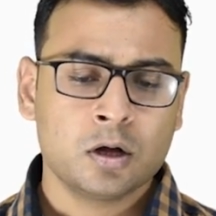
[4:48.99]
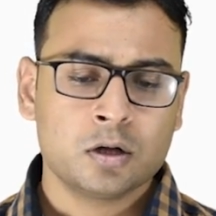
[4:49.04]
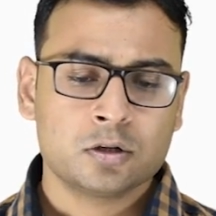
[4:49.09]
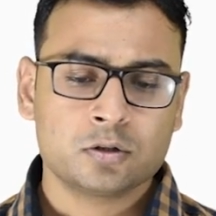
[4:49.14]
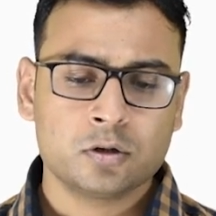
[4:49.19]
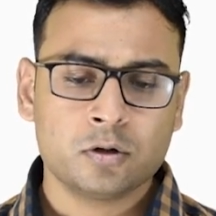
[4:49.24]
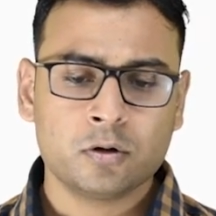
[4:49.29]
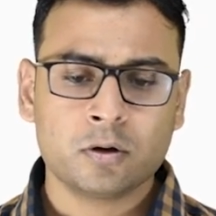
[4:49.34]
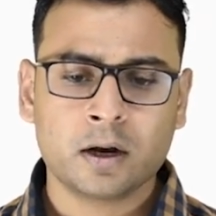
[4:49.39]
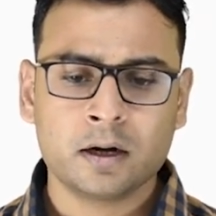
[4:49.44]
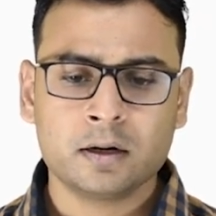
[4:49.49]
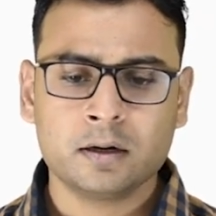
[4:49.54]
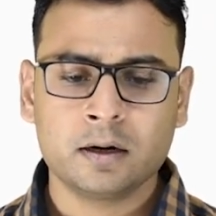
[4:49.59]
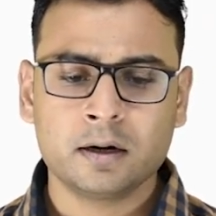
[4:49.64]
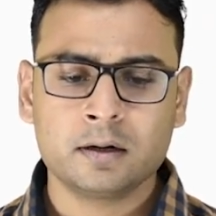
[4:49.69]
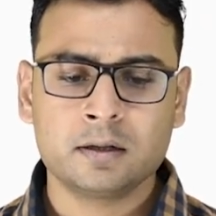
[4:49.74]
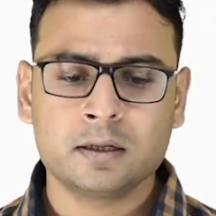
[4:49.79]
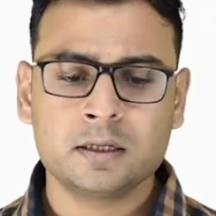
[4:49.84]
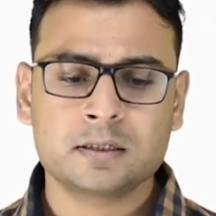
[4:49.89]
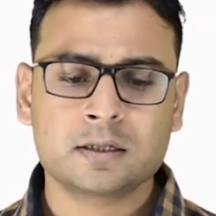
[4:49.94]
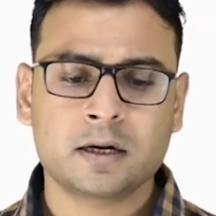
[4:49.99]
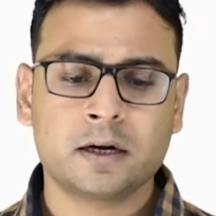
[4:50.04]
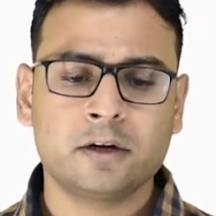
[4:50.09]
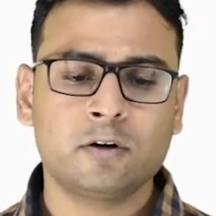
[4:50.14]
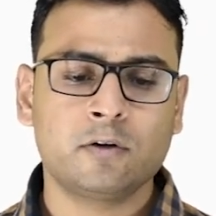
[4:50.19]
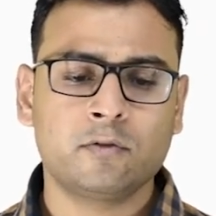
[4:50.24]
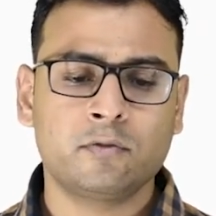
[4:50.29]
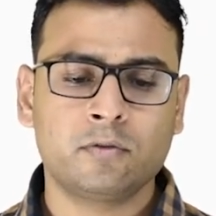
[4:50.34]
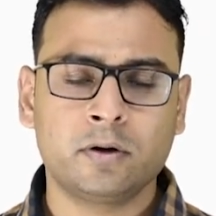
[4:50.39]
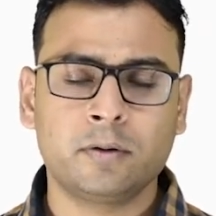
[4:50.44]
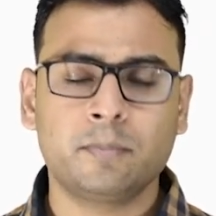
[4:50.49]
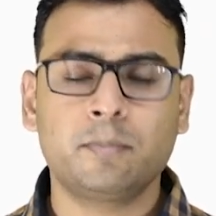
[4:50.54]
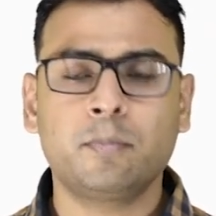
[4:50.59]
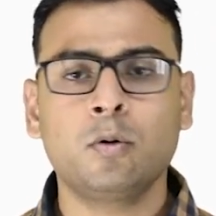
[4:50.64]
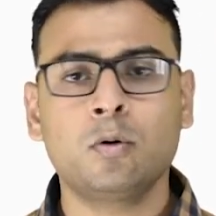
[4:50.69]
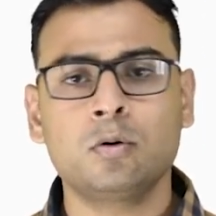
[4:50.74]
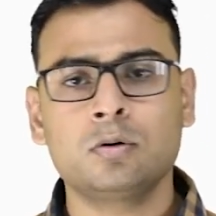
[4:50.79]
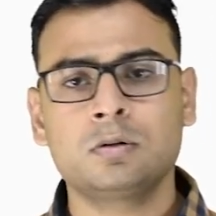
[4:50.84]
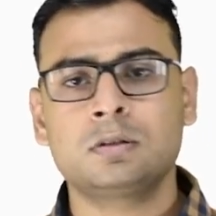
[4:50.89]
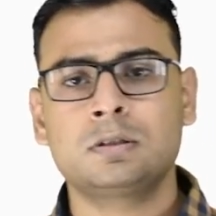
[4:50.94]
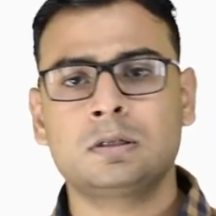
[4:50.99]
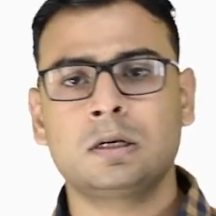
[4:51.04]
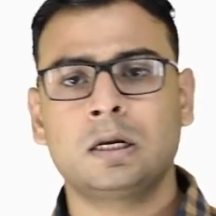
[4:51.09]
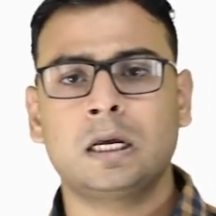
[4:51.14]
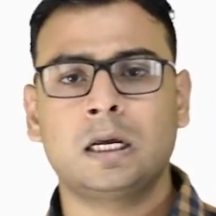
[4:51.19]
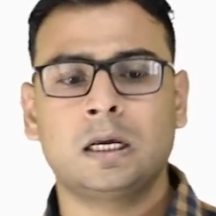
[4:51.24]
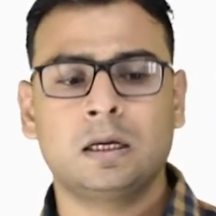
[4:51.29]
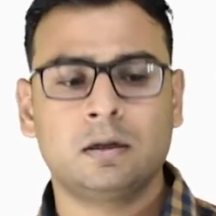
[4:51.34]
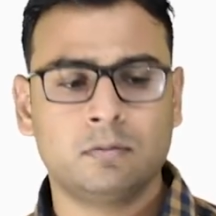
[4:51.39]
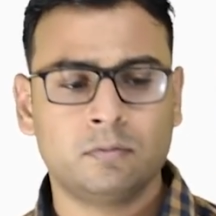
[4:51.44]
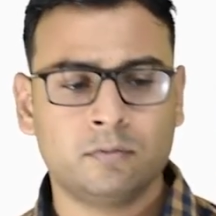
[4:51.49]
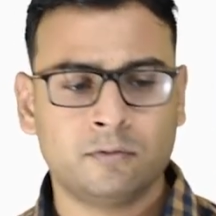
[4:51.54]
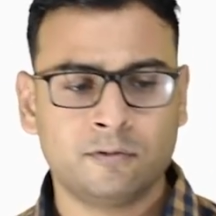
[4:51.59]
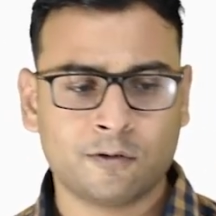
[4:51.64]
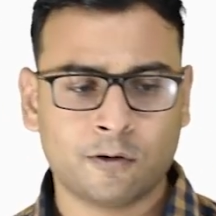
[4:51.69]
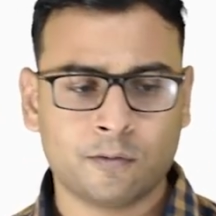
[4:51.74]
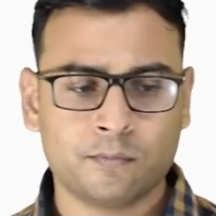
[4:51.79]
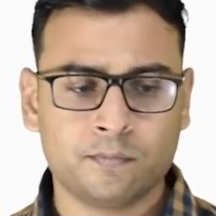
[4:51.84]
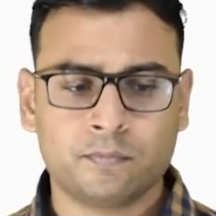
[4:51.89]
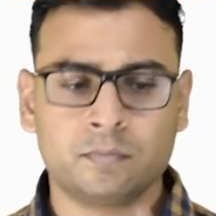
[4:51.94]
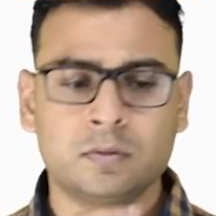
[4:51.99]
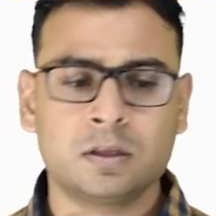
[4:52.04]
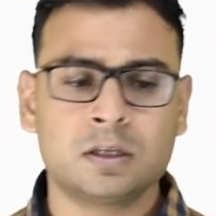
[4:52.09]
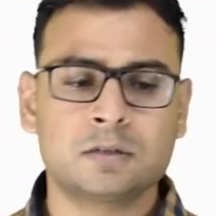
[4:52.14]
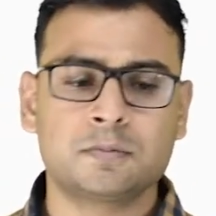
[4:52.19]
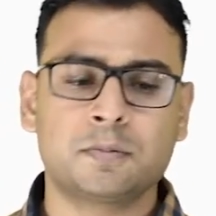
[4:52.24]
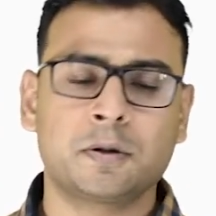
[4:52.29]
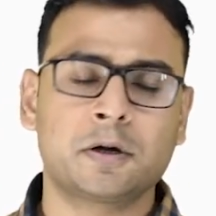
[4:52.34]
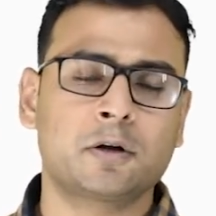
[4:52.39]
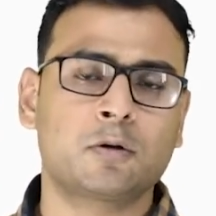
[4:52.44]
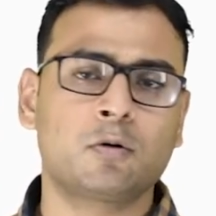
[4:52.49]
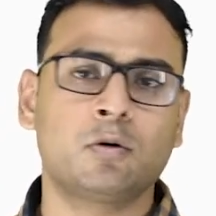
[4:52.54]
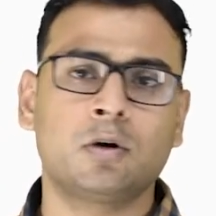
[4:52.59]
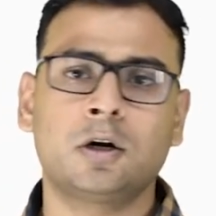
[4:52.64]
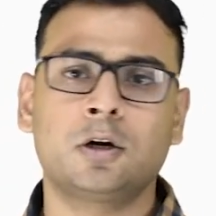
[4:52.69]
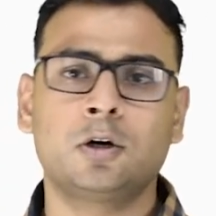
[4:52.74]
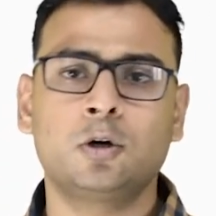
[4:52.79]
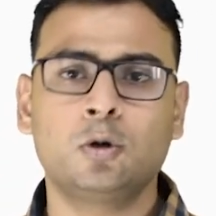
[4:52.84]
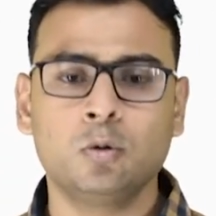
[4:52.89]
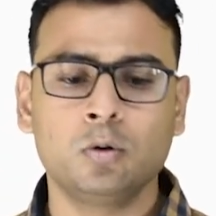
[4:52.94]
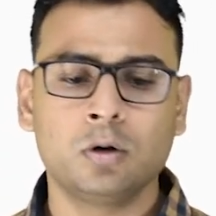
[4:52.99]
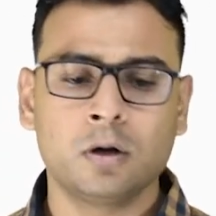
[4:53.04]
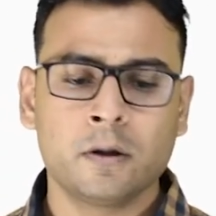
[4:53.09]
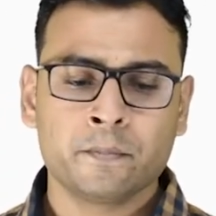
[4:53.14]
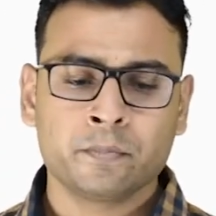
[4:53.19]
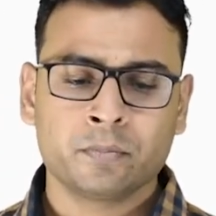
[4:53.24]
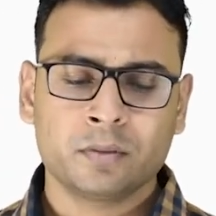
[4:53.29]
So you can get these kind of reports from this particular tool.